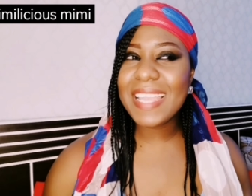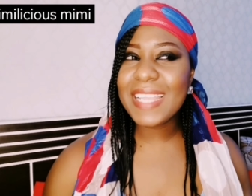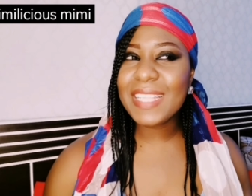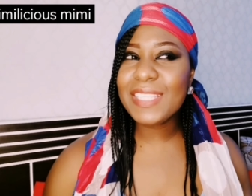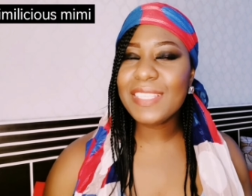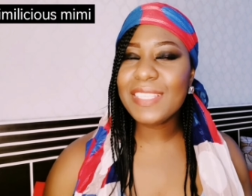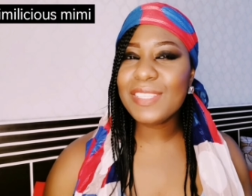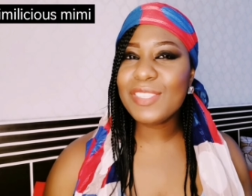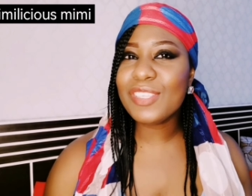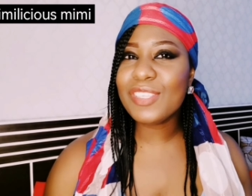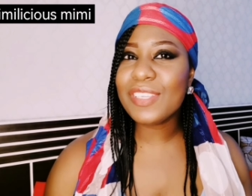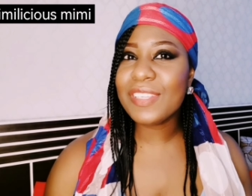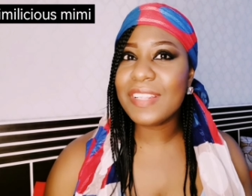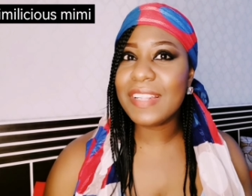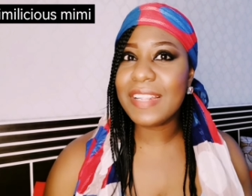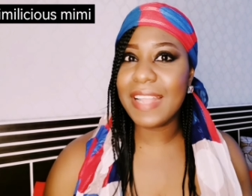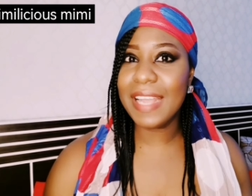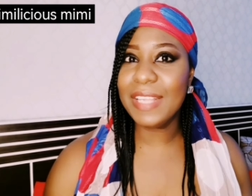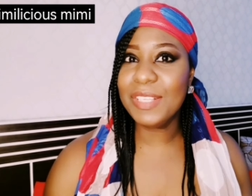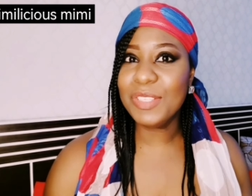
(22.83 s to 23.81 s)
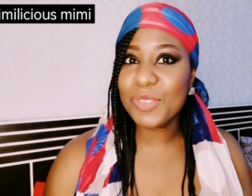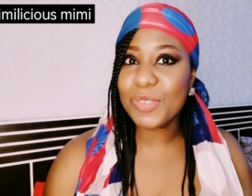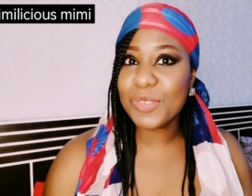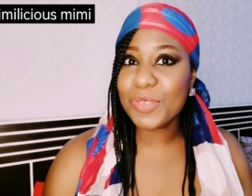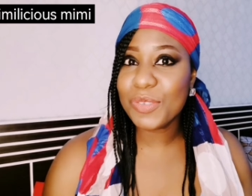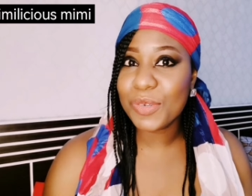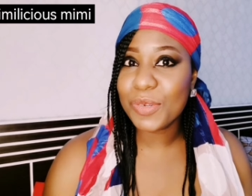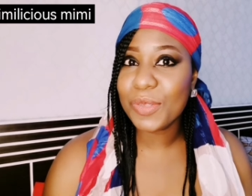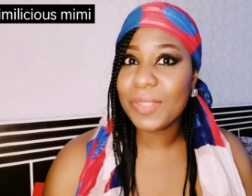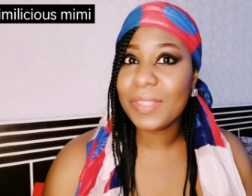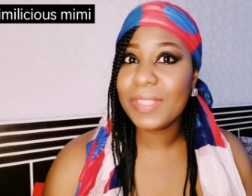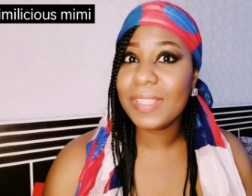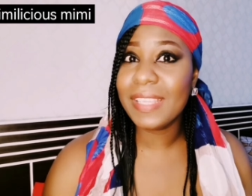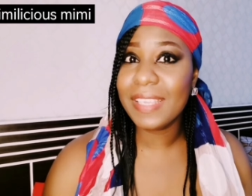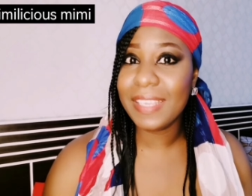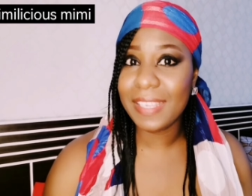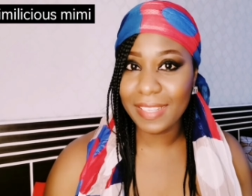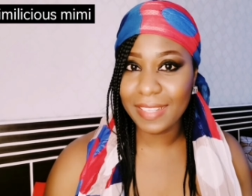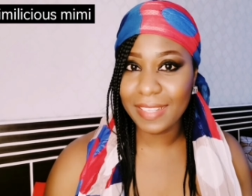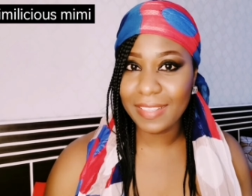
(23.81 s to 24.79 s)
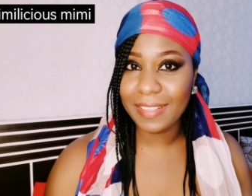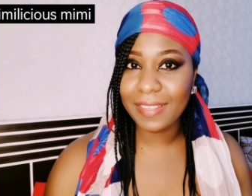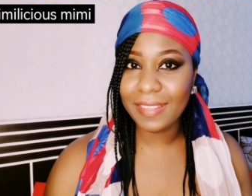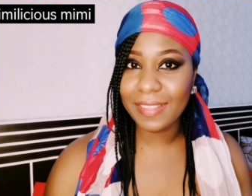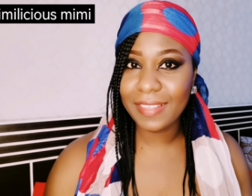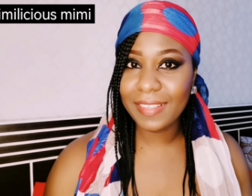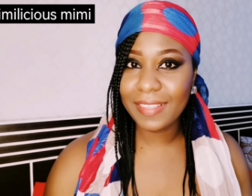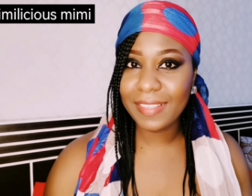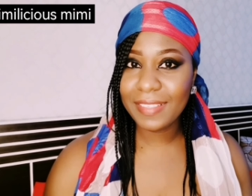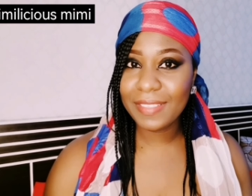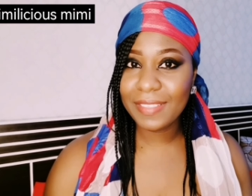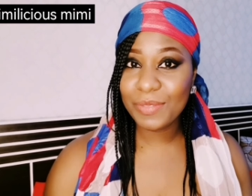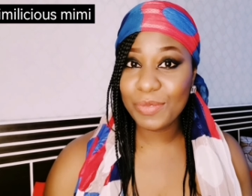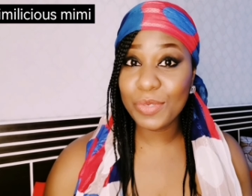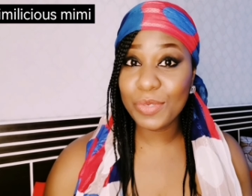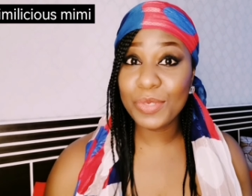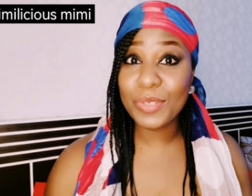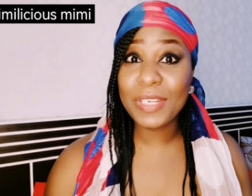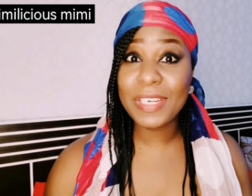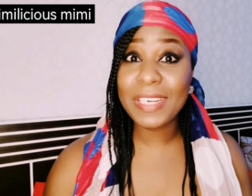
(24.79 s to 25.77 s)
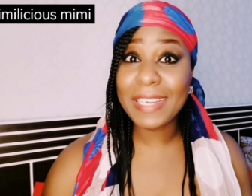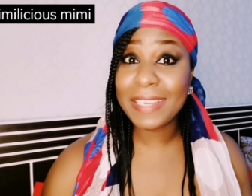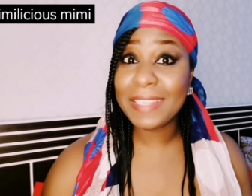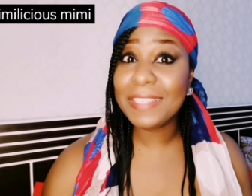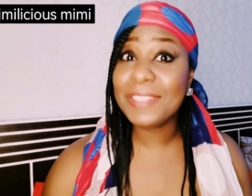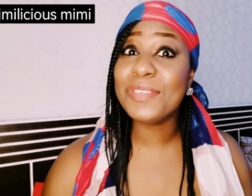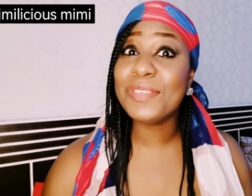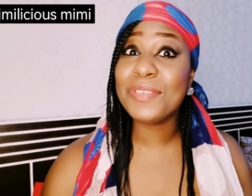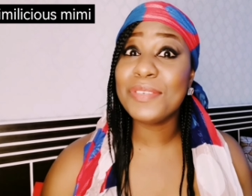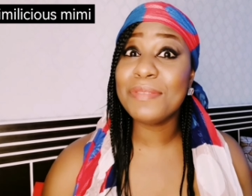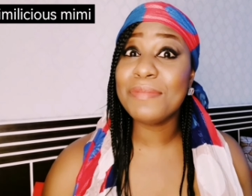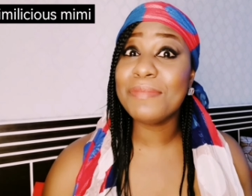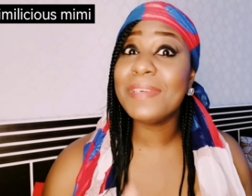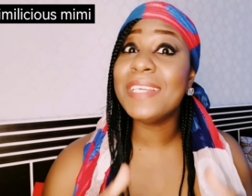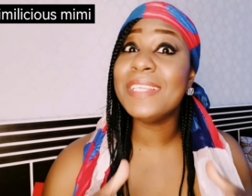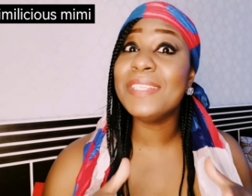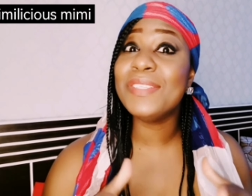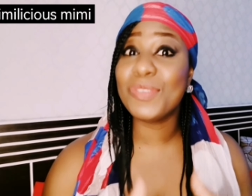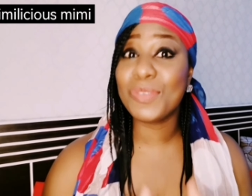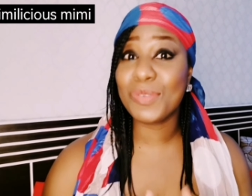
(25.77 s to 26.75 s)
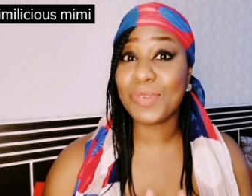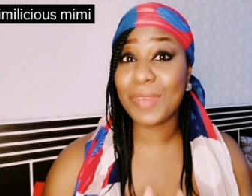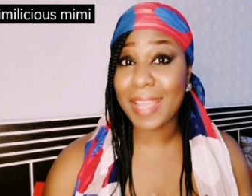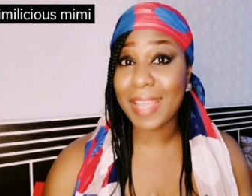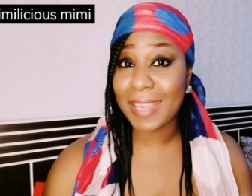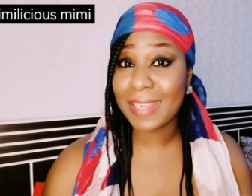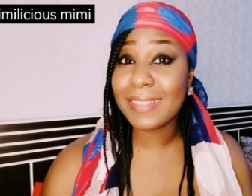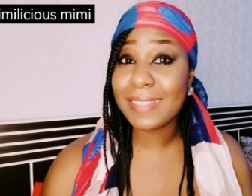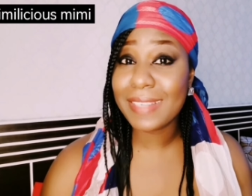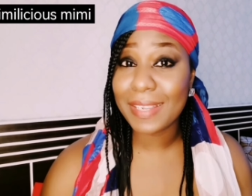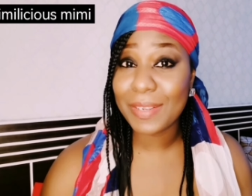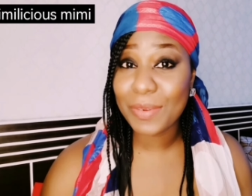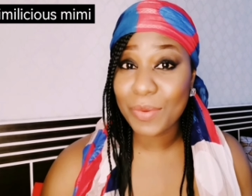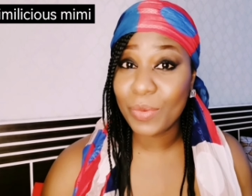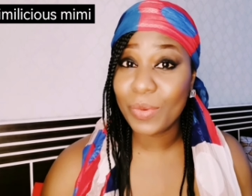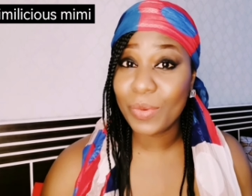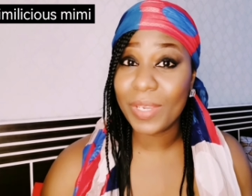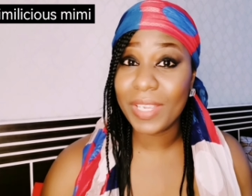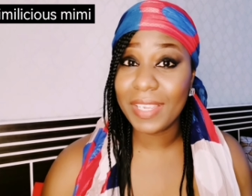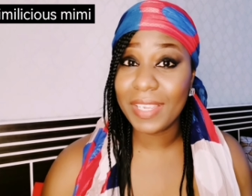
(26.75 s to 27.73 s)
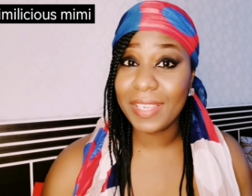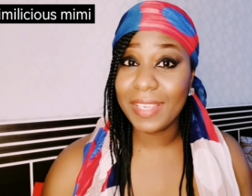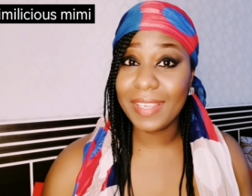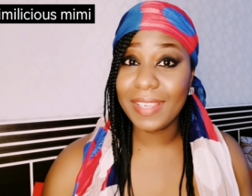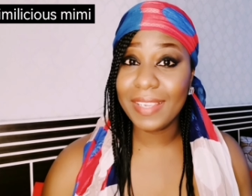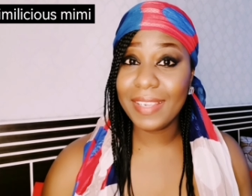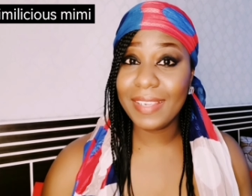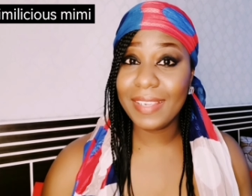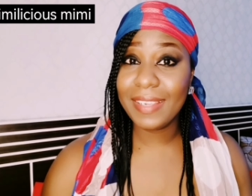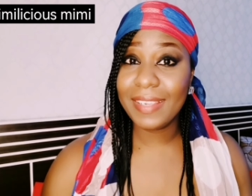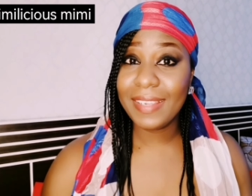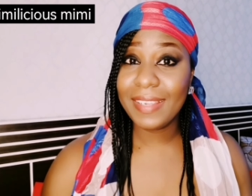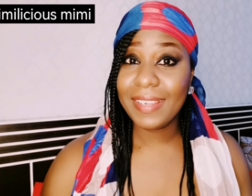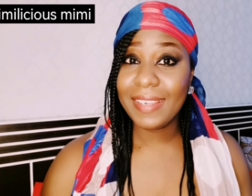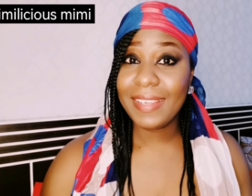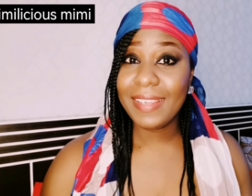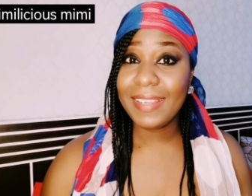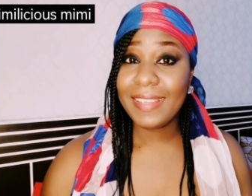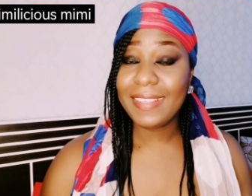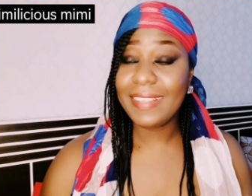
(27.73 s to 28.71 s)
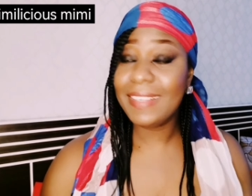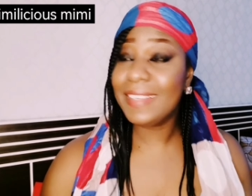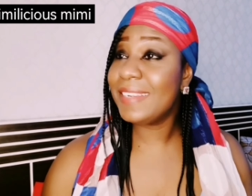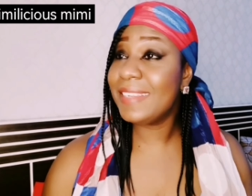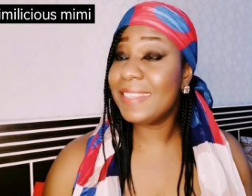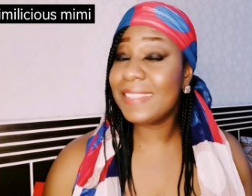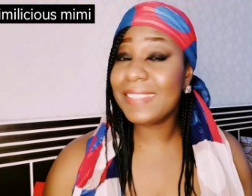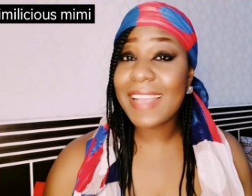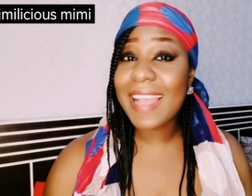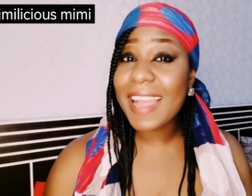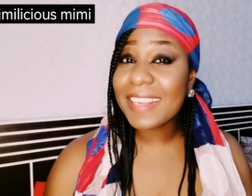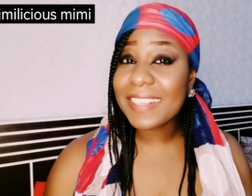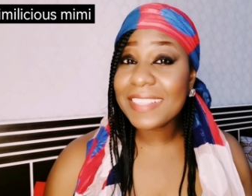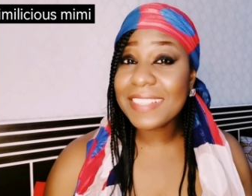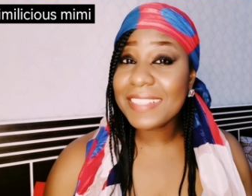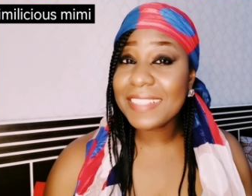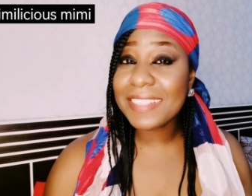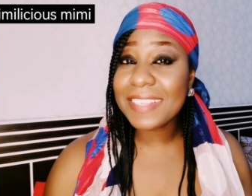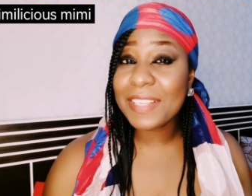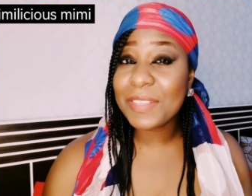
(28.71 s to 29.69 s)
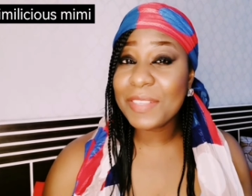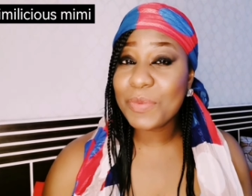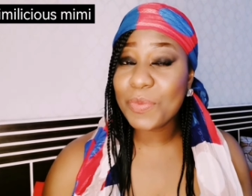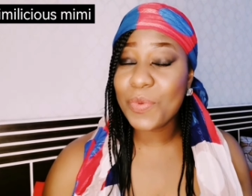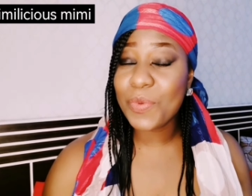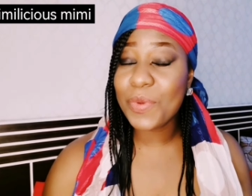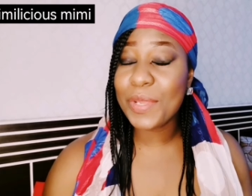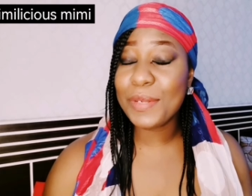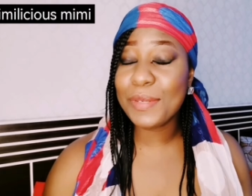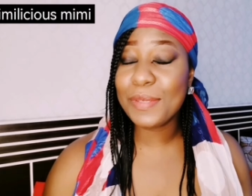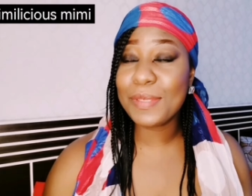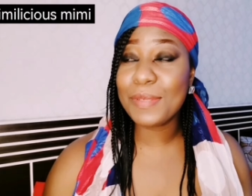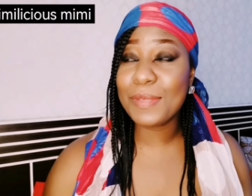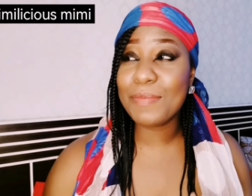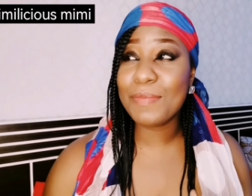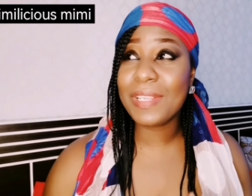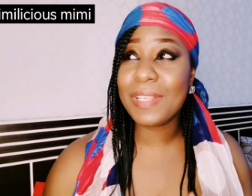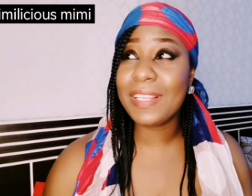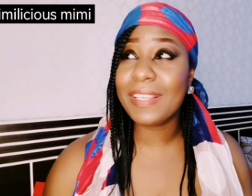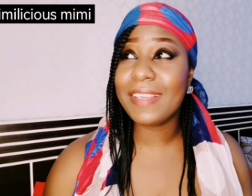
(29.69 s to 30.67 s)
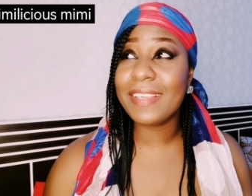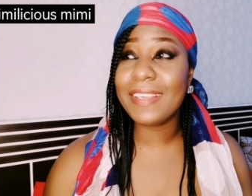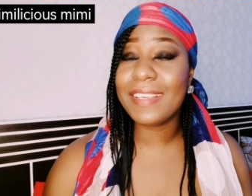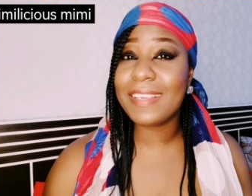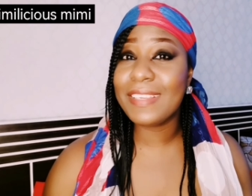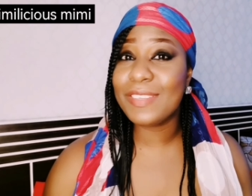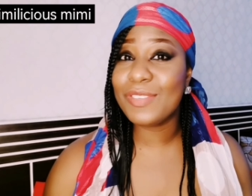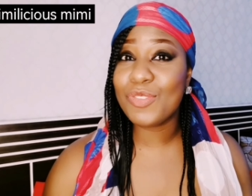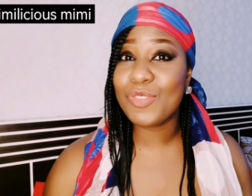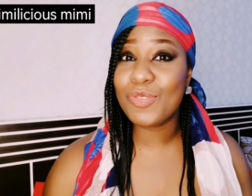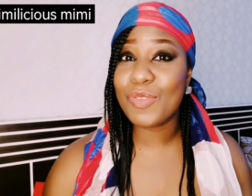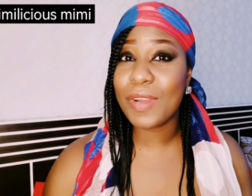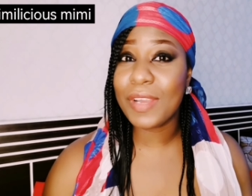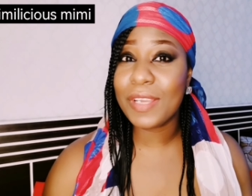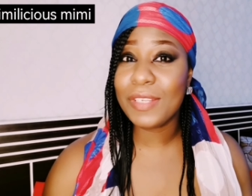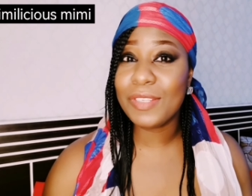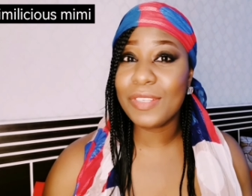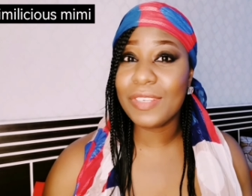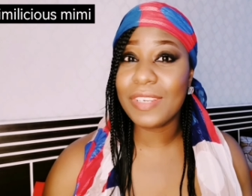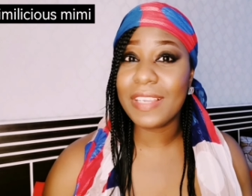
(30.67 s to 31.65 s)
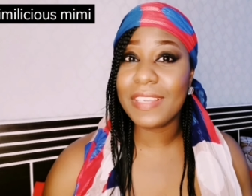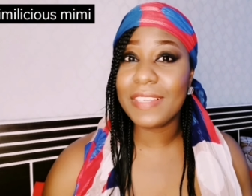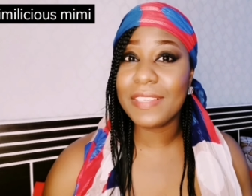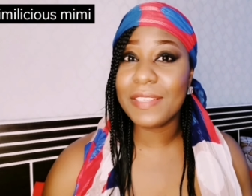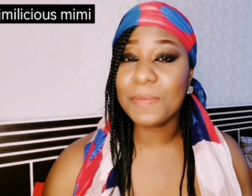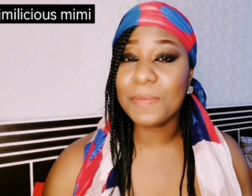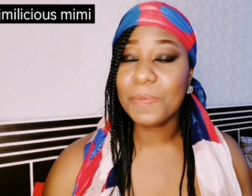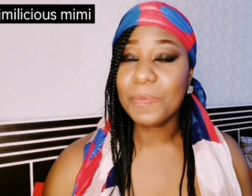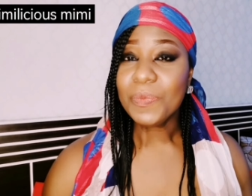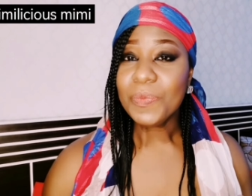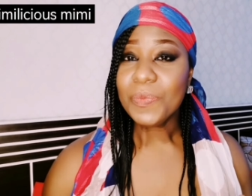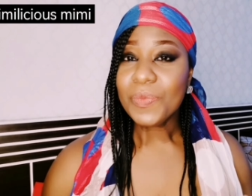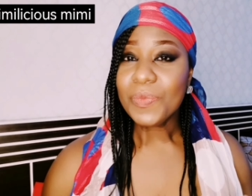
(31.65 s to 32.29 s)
it is a natural thing for a Nigerian man to act that way. That he's acting that way doesn't mean like he's trying to like